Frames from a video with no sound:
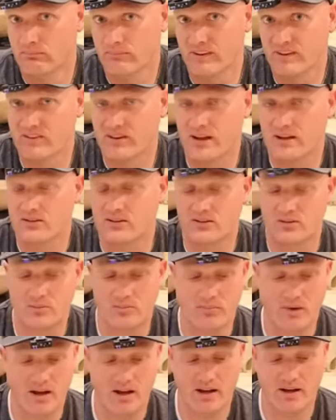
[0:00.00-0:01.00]
Is that just
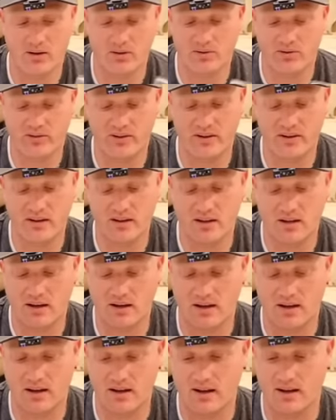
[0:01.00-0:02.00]
my OCD
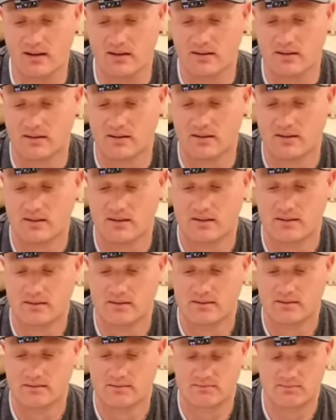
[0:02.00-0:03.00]
kicking in?
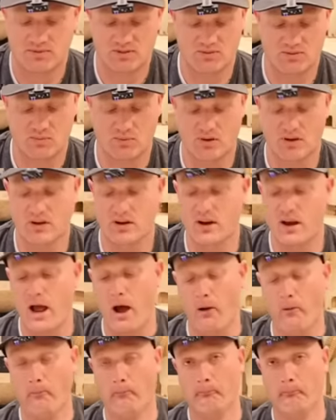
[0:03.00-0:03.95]
Just wanting to know.